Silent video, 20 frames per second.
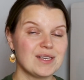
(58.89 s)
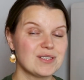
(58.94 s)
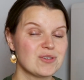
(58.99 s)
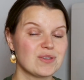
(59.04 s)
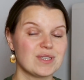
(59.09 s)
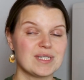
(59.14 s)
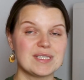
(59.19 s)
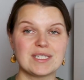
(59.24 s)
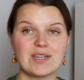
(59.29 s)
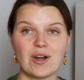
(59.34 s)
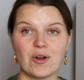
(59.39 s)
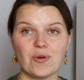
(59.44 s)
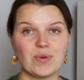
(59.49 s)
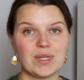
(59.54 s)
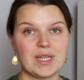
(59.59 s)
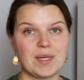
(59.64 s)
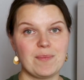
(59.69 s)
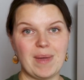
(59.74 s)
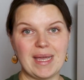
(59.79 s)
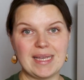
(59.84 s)
So let's start
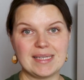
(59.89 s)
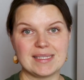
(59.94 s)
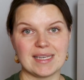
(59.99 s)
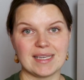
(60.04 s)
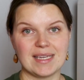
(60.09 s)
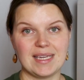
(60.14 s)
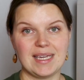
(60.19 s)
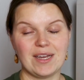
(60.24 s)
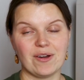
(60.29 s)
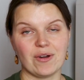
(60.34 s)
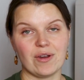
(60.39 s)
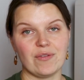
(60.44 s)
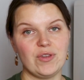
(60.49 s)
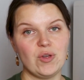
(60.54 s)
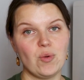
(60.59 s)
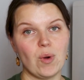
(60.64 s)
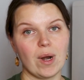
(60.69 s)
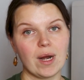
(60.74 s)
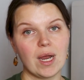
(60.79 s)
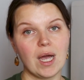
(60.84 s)
really basic here. If
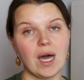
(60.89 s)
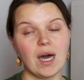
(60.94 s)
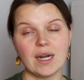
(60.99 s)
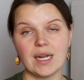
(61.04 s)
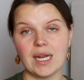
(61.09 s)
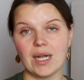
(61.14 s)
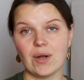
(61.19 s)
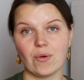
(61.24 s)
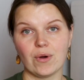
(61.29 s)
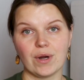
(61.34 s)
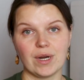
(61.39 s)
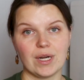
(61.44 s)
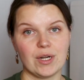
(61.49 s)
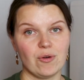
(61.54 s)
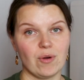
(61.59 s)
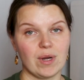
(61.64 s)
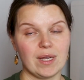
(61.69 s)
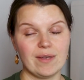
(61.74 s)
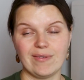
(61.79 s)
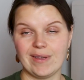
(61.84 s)
you are cutting or
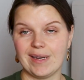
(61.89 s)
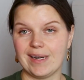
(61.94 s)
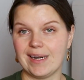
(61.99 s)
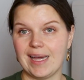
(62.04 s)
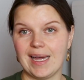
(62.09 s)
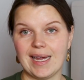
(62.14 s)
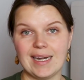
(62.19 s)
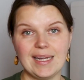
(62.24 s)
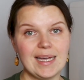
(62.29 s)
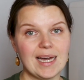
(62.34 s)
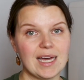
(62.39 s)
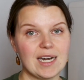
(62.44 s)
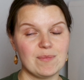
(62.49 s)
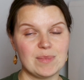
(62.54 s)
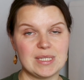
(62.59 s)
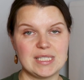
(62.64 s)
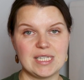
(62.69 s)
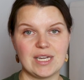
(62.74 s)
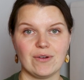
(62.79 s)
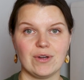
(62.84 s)
engraving any of
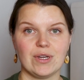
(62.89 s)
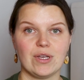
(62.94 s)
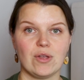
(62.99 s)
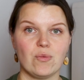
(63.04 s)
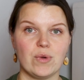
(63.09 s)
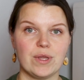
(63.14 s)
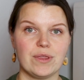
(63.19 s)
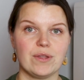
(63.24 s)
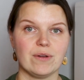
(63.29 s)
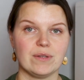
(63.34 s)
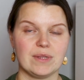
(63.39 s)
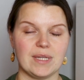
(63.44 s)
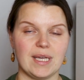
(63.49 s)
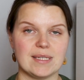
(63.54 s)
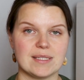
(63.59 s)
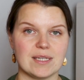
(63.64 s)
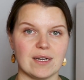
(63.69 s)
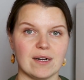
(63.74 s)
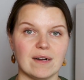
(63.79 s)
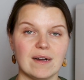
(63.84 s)
material with your
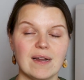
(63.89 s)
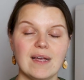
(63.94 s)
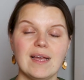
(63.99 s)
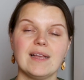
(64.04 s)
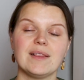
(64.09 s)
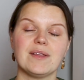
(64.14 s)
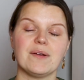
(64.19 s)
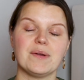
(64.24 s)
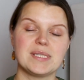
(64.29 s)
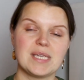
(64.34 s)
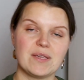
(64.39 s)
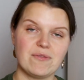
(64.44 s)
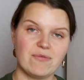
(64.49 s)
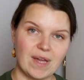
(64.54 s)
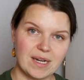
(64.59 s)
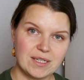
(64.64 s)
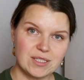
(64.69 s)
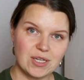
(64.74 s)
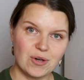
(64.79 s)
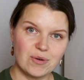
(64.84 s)
laser, there is a
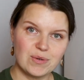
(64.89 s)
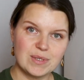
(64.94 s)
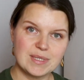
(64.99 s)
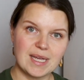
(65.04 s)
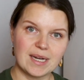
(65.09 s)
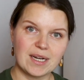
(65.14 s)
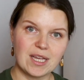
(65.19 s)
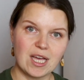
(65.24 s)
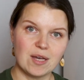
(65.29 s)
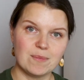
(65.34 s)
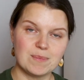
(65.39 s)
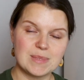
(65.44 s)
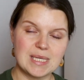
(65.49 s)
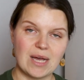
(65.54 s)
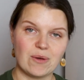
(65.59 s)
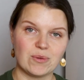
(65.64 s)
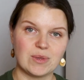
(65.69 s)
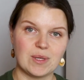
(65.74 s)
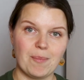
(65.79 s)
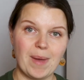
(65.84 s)
vent hose that comes
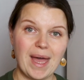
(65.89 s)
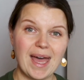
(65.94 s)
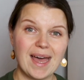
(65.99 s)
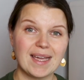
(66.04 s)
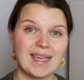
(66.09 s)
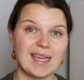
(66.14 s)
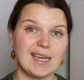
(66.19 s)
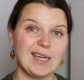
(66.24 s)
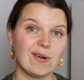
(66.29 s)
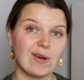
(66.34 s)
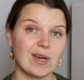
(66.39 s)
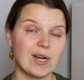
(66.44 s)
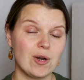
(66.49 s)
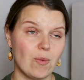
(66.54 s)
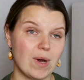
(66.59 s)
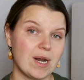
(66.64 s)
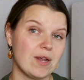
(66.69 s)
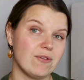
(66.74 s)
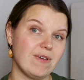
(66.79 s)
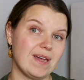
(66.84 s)
out the back, and you're going to
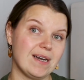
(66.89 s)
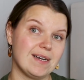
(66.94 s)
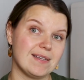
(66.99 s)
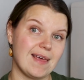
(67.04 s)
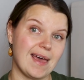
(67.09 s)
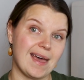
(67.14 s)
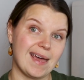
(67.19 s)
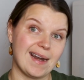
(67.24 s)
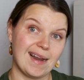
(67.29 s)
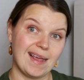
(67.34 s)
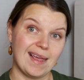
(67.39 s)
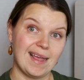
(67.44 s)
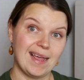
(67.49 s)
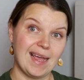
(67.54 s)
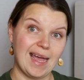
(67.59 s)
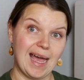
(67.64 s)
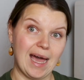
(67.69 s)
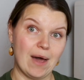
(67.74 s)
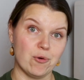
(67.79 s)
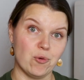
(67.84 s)
want to vent that
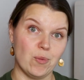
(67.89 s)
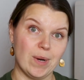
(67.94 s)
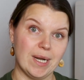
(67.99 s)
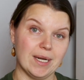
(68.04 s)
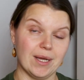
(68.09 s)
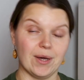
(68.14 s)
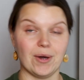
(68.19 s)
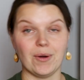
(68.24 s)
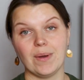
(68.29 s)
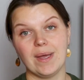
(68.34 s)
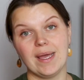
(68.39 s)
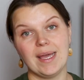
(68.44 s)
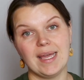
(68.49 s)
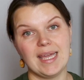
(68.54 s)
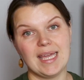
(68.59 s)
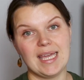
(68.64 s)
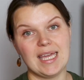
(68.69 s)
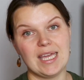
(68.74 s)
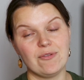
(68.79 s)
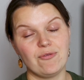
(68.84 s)
out a window.
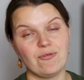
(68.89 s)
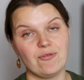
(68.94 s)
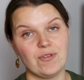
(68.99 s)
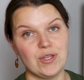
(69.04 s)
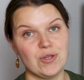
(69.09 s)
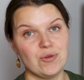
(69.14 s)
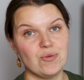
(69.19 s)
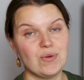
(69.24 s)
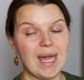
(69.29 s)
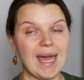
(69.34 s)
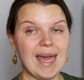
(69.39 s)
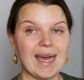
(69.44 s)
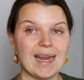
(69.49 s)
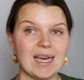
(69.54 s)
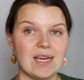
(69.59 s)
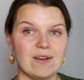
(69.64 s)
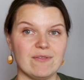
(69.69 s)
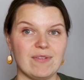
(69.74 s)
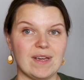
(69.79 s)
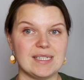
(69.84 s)
If you
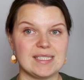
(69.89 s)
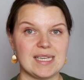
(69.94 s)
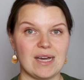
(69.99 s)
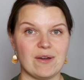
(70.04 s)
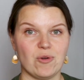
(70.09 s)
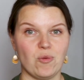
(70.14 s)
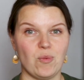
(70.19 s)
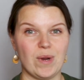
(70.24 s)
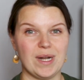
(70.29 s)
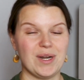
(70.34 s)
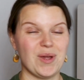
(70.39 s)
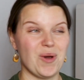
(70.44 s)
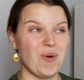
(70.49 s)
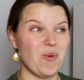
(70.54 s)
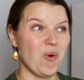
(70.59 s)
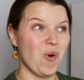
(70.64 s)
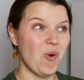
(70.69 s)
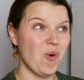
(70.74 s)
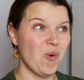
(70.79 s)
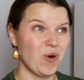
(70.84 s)
cannot vent out a
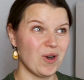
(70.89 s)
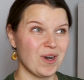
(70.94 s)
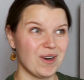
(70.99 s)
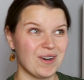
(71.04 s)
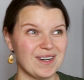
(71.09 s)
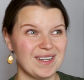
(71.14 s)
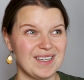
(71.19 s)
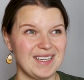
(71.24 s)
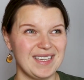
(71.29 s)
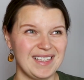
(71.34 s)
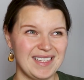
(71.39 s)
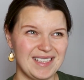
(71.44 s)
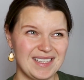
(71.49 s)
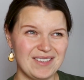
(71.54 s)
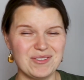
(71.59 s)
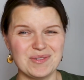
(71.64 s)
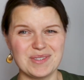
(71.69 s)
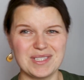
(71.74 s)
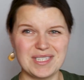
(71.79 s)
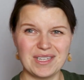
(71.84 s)
window, or
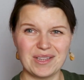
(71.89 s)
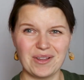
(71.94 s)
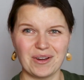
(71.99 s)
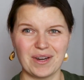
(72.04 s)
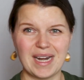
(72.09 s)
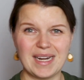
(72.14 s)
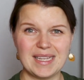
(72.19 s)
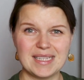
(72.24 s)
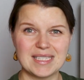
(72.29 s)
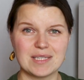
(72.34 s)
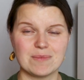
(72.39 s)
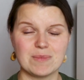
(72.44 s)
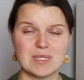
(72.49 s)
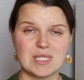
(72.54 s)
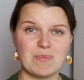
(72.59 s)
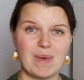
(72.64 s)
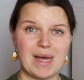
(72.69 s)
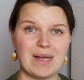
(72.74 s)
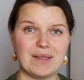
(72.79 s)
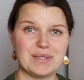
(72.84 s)
you still are getting some
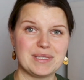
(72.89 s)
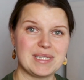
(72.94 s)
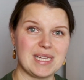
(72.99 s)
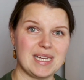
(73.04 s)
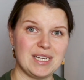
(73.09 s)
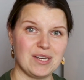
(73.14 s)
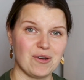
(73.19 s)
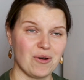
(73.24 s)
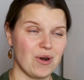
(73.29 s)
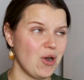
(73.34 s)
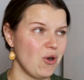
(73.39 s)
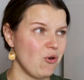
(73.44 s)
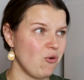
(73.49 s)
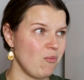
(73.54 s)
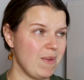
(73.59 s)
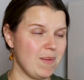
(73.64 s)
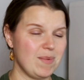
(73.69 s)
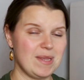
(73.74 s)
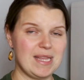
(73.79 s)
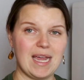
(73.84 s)
smells in your
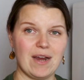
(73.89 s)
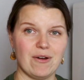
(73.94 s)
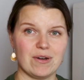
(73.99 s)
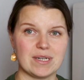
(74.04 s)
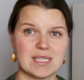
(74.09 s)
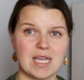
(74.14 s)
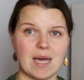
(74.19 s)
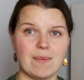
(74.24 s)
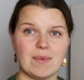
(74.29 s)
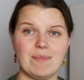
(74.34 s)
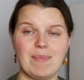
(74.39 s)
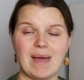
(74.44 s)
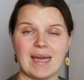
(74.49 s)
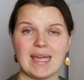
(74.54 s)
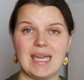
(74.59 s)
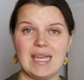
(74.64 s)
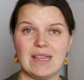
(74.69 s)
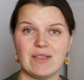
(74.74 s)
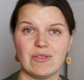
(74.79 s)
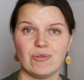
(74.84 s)
home, maybe the air is coming
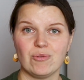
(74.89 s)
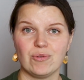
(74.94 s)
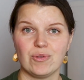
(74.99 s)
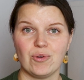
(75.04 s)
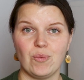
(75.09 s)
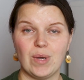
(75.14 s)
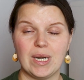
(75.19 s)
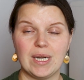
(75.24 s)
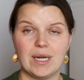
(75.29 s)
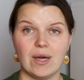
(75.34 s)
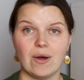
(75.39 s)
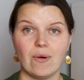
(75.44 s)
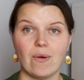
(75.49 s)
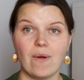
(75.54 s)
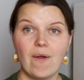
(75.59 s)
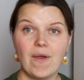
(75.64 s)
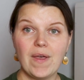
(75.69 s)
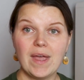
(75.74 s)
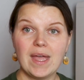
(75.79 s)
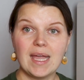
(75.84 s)
back in through the window,
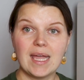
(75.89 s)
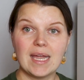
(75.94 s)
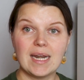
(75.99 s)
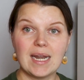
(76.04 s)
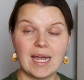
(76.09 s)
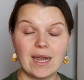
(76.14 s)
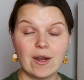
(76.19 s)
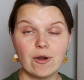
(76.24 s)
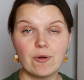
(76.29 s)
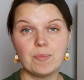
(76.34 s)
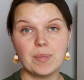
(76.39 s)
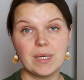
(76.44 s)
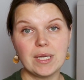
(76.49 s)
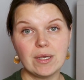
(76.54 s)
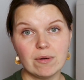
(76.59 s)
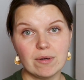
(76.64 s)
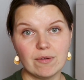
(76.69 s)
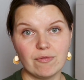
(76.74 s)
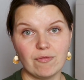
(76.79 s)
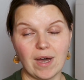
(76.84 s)
an air
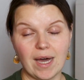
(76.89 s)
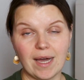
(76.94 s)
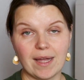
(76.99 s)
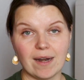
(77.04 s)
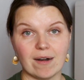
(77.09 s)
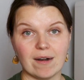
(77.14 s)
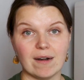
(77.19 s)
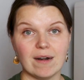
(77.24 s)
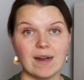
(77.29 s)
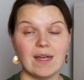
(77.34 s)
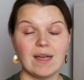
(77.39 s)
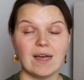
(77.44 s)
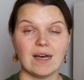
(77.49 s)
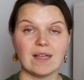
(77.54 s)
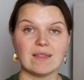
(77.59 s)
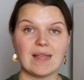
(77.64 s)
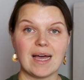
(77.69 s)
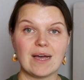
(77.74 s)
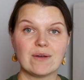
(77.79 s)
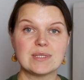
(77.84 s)
purifier
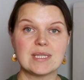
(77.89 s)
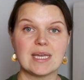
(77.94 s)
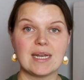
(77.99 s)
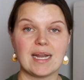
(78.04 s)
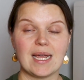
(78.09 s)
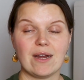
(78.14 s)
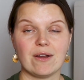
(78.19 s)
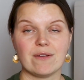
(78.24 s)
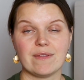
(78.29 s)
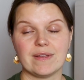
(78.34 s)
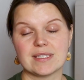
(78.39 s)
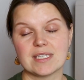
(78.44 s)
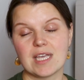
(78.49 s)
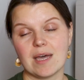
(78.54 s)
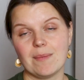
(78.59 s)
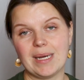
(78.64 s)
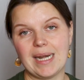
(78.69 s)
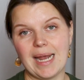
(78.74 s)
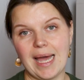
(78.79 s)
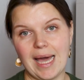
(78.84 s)
allows that air that's
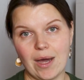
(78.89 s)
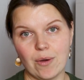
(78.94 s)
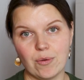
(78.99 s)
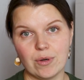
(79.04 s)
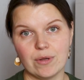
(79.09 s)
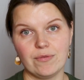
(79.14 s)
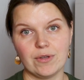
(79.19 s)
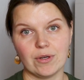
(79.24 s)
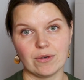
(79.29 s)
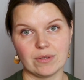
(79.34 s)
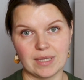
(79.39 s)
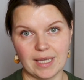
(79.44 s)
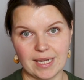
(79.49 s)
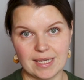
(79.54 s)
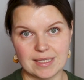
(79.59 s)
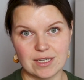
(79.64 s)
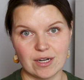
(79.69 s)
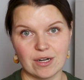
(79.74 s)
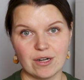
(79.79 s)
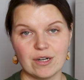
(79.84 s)
coming out of your
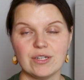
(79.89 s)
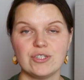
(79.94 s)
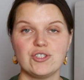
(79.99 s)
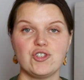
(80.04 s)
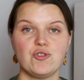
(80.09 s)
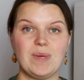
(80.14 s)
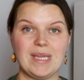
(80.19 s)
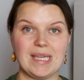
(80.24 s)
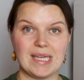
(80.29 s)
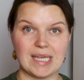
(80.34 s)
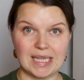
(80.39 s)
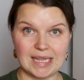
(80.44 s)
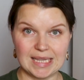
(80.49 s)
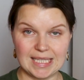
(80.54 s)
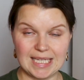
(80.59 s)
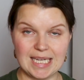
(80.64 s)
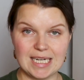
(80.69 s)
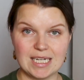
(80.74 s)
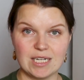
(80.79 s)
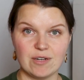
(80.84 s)
laser to be
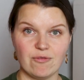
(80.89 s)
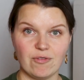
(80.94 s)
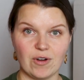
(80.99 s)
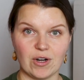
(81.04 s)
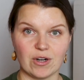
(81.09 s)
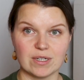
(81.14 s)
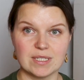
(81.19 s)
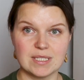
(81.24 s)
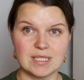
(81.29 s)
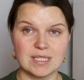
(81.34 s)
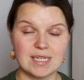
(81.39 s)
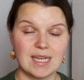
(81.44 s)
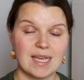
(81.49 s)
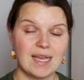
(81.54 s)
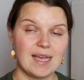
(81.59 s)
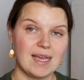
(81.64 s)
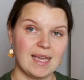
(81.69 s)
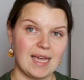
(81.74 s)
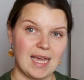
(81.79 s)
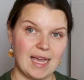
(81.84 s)
cleaned first
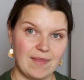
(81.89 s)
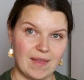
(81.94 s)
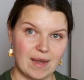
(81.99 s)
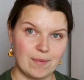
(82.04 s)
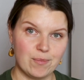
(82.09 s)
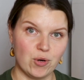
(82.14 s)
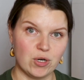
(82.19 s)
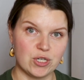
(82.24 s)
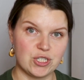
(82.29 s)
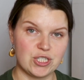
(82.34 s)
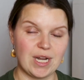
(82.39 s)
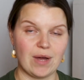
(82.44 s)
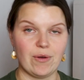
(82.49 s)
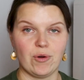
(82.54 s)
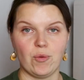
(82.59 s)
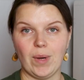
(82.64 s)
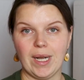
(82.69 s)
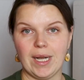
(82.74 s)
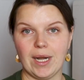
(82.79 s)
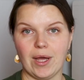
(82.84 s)
and then pushed out
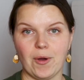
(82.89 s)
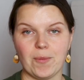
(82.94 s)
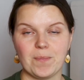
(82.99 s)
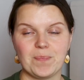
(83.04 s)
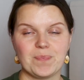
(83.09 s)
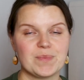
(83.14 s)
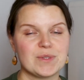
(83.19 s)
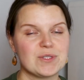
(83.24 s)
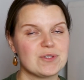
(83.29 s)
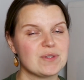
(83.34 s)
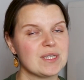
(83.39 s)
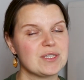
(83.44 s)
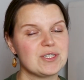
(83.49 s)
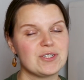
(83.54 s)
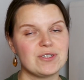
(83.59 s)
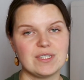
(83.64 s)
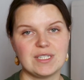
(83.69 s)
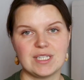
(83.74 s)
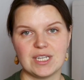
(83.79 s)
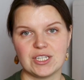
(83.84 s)
a window. So that's
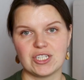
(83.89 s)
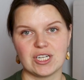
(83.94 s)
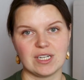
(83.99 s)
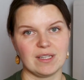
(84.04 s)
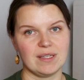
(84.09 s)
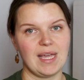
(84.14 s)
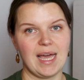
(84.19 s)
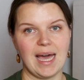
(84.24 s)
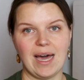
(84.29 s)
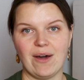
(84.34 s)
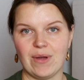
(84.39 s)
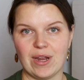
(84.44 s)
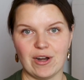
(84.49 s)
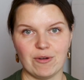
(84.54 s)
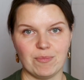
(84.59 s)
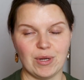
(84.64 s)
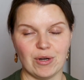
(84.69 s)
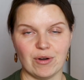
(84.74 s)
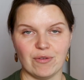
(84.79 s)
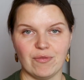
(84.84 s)
traditionally how air
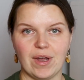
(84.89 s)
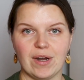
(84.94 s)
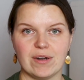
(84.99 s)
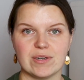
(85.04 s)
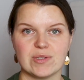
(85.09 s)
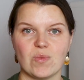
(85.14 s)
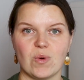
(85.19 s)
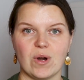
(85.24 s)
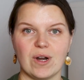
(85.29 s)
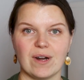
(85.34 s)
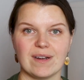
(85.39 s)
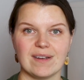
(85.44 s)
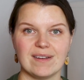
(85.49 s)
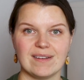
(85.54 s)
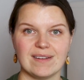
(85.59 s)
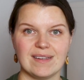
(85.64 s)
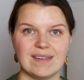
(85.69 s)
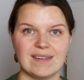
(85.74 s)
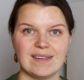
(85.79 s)
purifiers work.